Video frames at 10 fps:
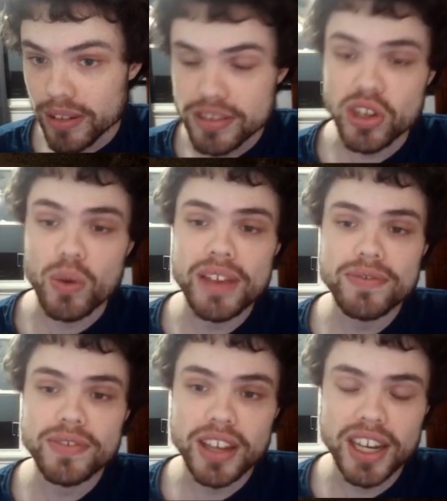So
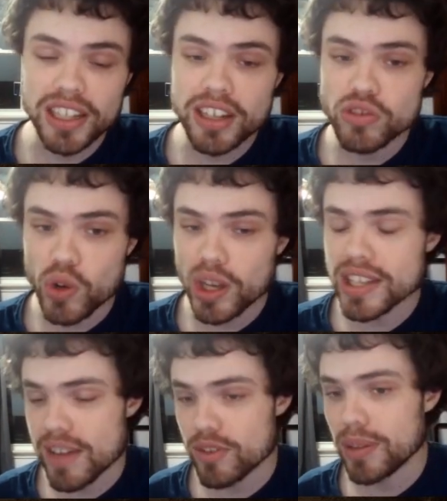if Italy control
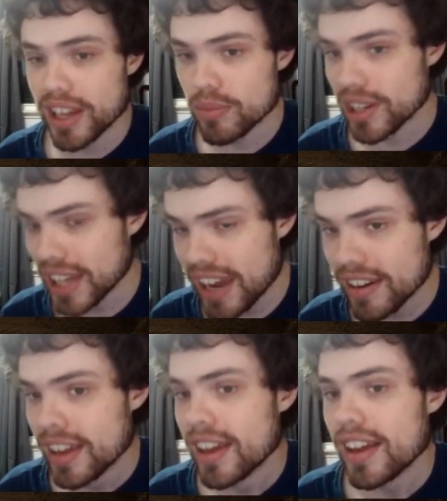is ever playable again,
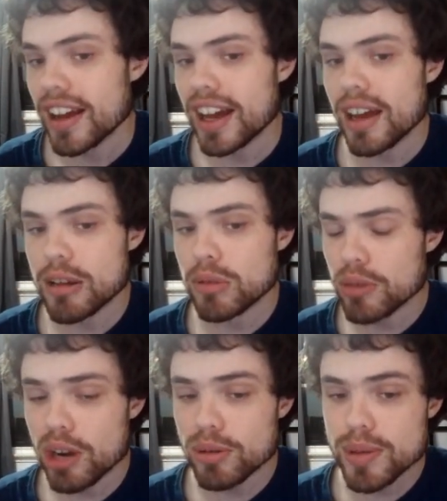it will
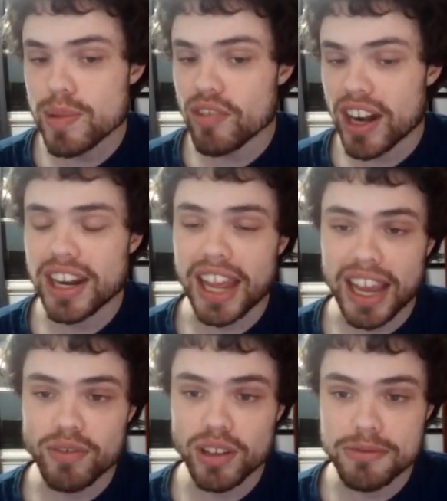probably be running a
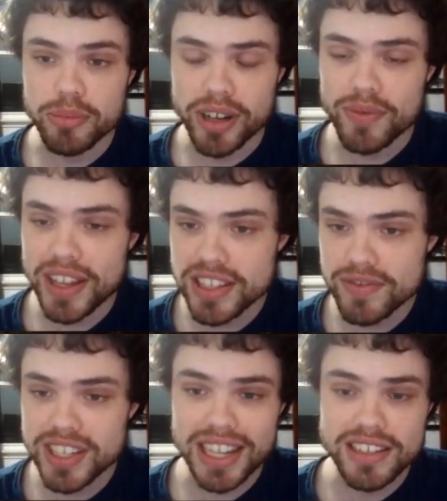handful of spring
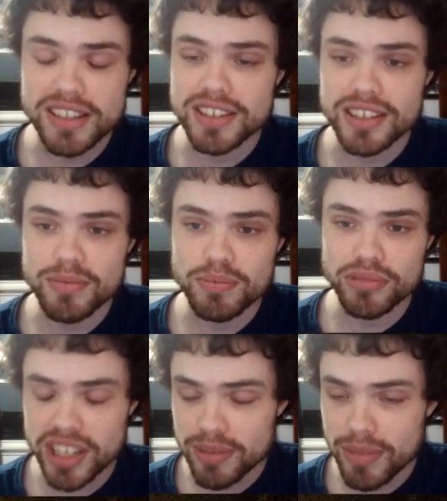offensives, unless it's
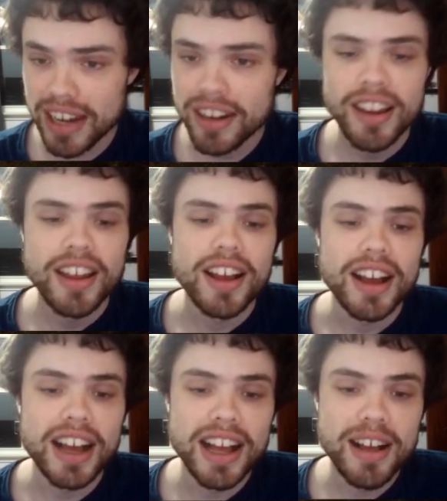Britain main.
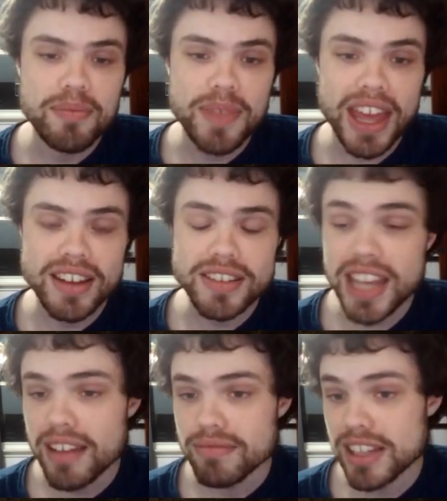And
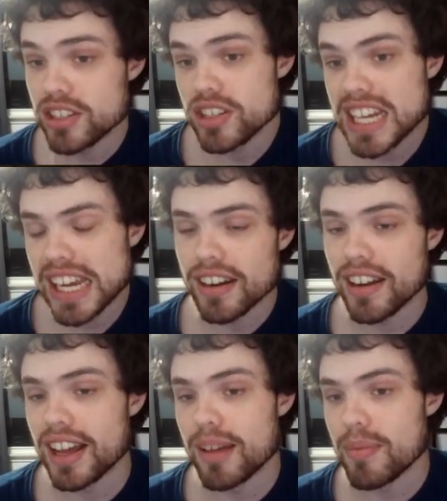yeah, that's just neat.
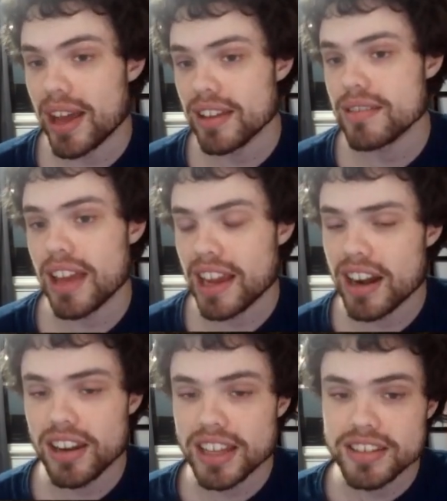I
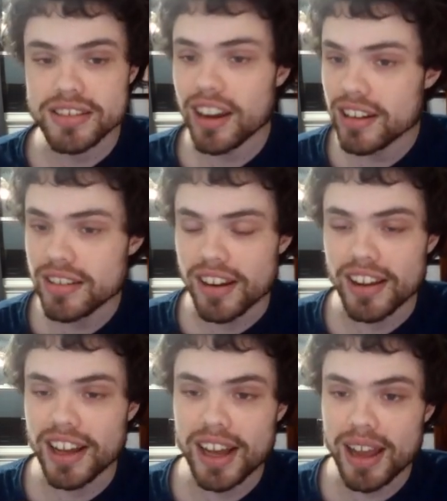kind of like this card.
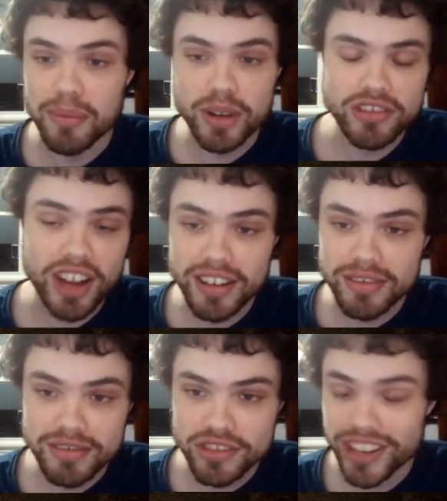I'm going to
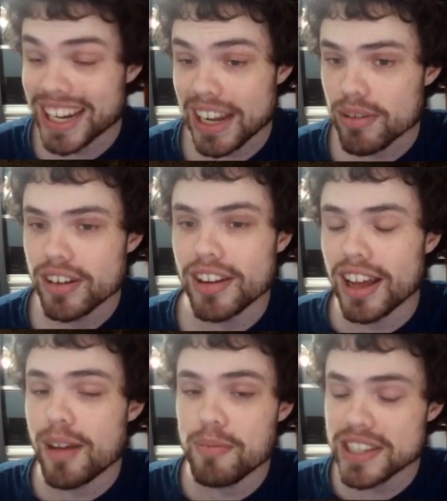try it out.
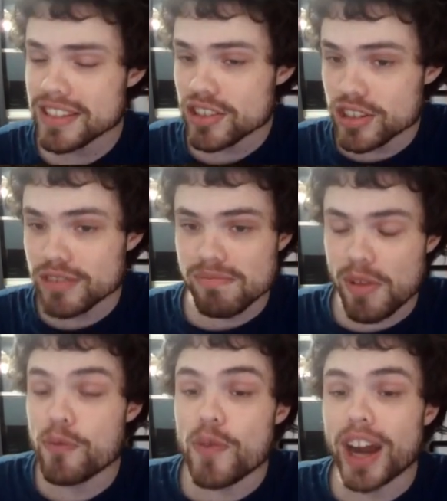This is just
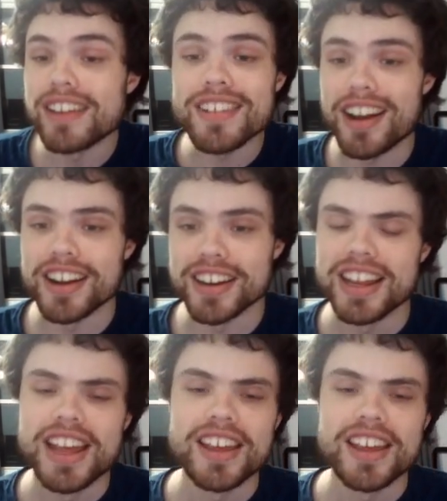a fun card.